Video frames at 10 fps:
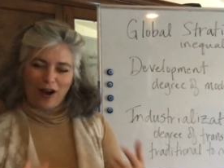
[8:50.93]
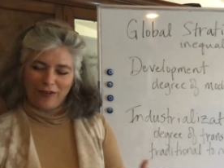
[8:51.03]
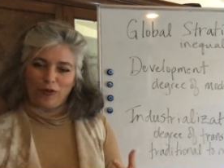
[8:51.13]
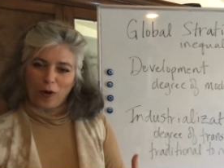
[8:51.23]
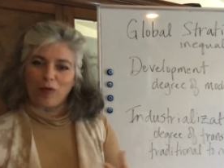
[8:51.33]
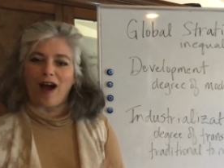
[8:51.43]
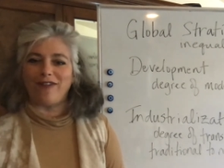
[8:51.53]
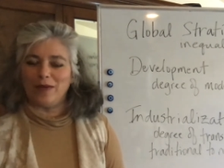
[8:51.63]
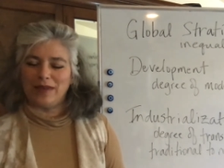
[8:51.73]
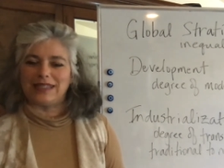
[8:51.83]

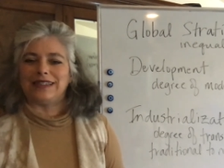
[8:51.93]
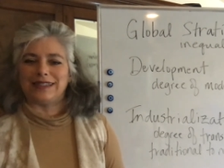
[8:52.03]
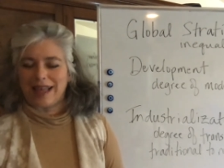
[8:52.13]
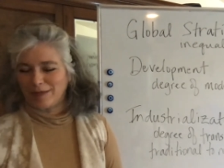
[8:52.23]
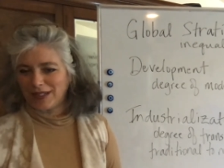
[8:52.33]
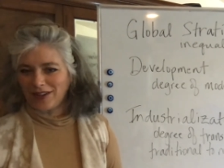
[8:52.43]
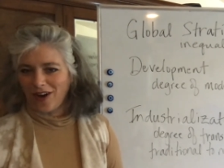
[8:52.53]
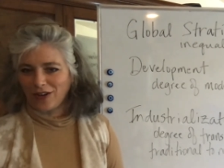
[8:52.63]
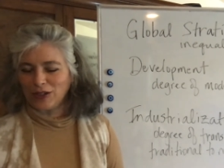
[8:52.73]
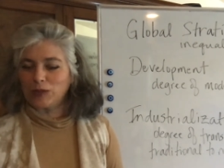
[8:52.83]
for-profit business like
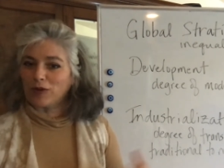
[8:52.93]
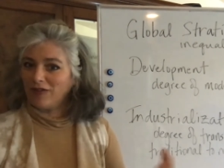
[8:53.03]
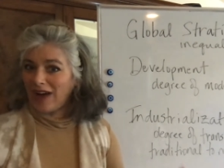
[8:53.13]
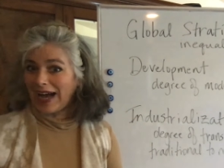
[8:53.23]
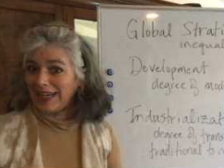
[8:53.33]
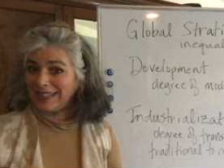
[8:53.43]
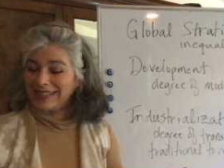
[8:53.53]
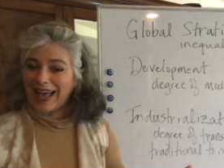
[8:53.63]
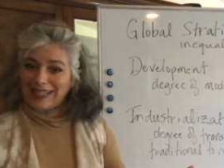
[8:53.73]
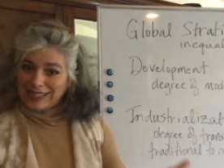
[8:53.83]
McDonald's provides
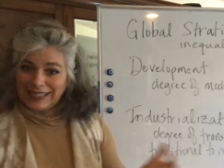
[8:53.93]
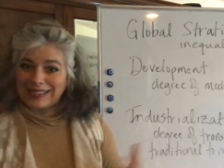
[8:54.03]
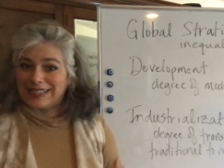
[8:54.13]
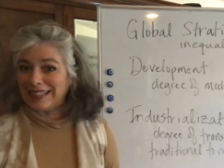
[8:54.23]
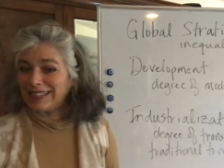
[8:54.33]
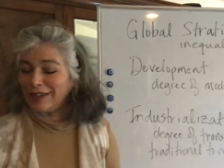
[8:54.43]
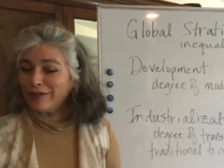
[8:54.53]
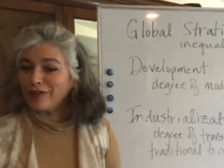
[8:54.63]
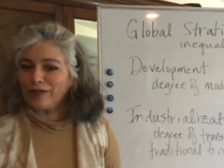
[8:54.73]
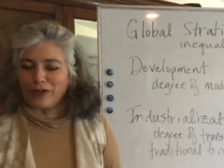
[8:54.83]
as an
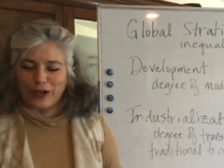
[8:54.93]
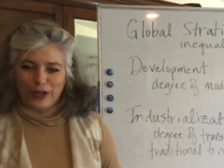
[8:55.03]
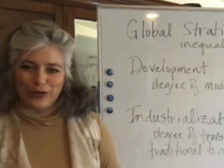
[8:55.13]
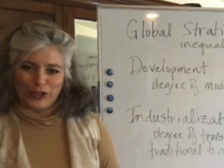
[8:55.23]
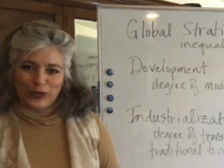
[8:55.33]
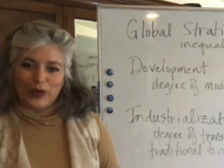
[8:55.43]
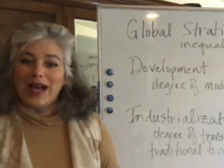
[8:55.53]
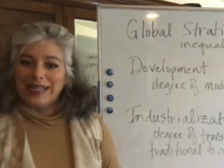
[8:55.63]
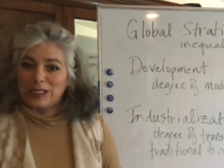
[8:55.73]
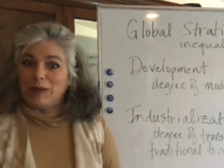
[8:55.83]
incentive for you to
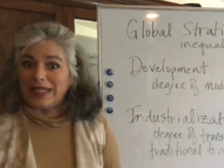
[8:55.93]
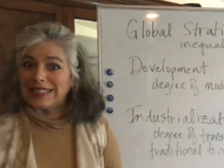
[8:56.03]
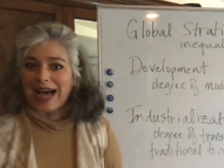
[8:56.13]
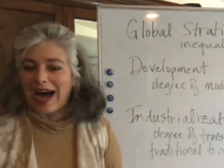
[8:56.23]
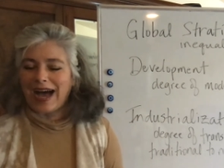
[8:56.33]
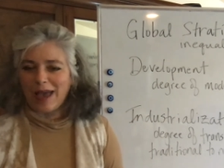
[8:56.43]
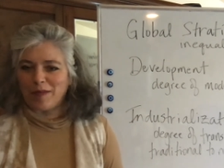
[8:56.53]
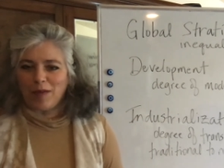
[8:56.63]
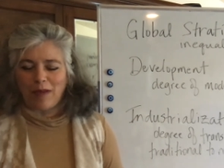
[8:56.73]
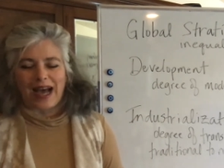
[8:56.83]
spend time
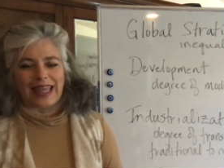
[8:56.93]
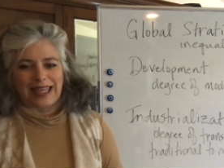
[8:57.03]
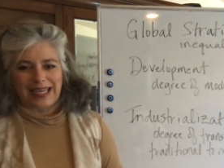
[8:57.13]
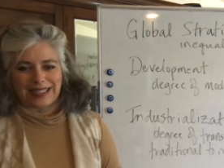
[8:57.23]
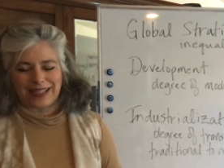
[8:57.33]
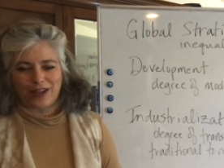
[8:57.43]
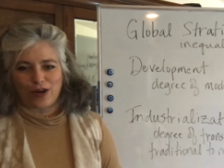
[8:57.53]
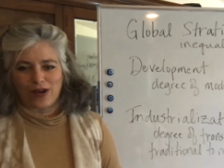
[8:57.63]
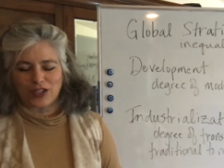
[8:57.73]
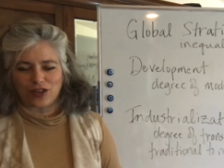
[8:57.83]
and buy things in their
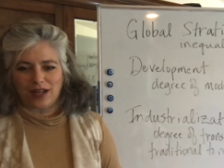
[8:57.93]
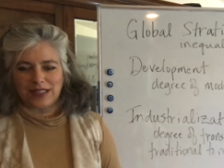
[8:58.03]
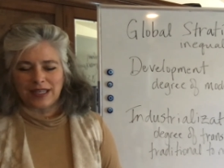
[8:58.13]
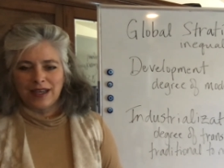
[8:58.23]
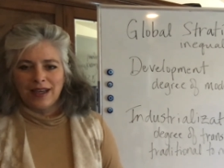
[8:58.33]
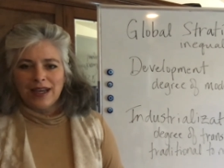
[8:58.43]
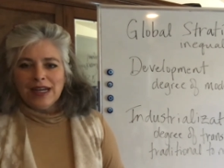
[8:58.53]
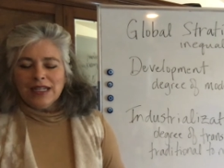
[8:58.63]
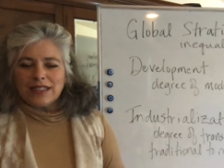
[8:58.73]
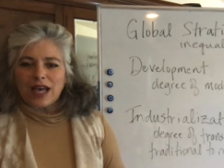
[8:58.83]
restaurant.
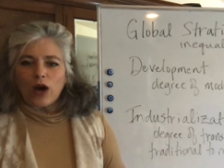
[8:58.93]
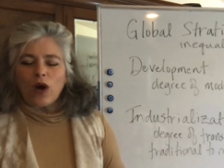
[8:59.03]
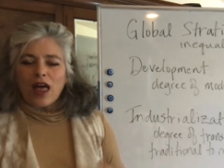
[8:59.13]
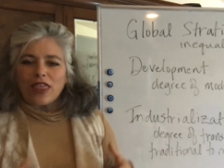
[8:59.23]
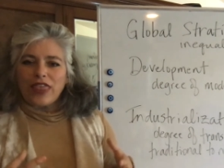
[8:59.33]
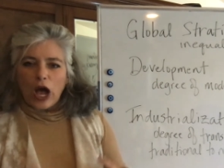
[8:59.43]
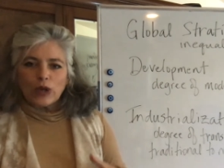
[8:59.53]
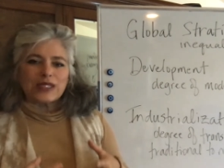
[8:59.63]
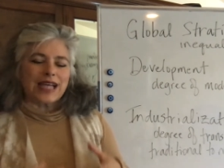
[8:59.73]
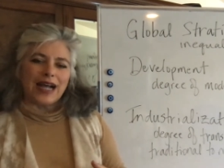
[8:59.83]
So,
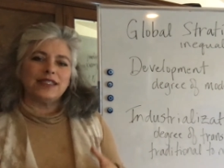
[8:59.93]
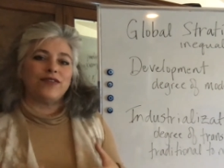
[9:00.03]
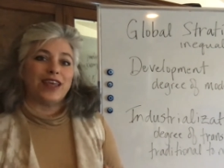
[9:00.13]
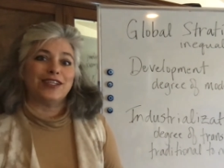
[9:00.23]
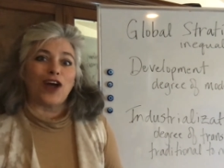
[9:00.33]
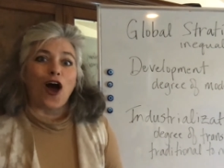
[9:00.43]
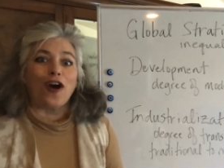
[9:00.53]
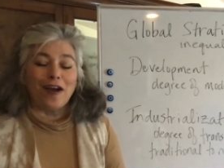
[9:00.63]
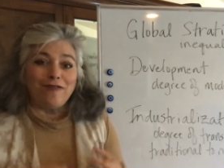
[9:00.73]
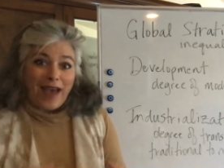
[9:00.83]
those kinds of things
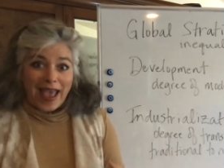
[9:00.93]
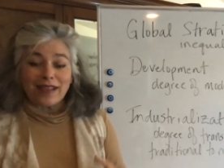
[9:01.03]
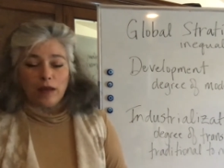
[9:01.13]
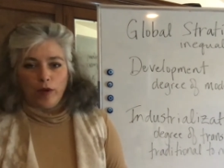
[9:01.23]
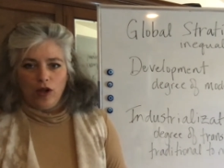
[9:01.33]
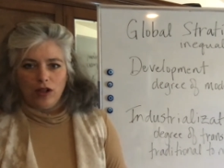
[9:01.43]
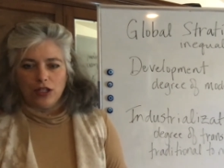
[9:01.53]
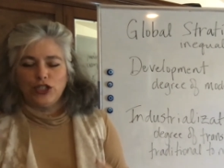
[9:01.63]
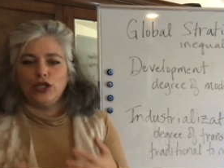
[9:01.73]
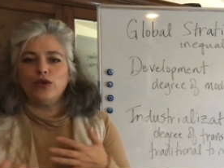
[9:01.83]
are available
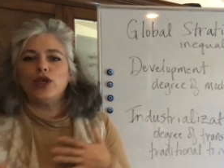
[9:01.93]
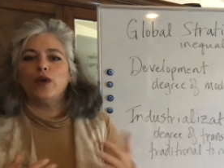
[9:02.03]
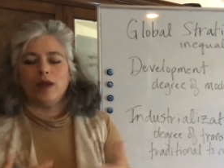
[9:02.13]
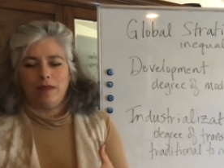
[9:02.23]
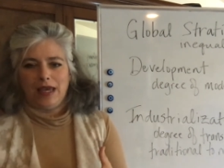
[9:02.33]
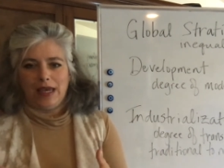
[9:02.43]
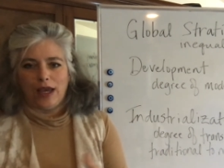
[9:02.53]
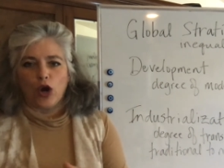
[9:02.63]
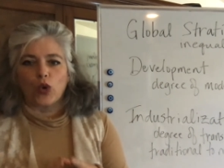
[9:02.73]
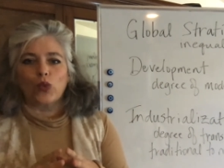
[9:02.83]
to you and me
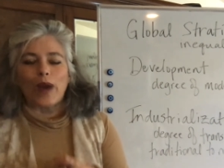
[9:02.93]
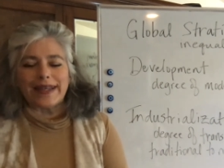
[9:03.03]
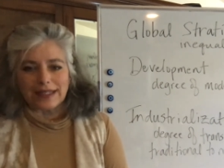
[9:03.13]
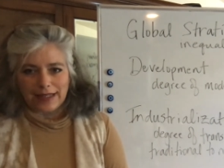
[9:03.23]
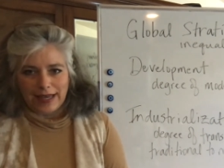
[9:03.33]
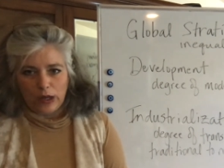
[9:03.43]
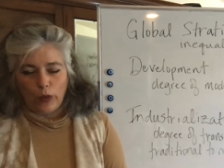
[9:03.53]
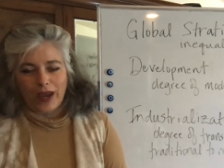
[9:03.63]
readily. We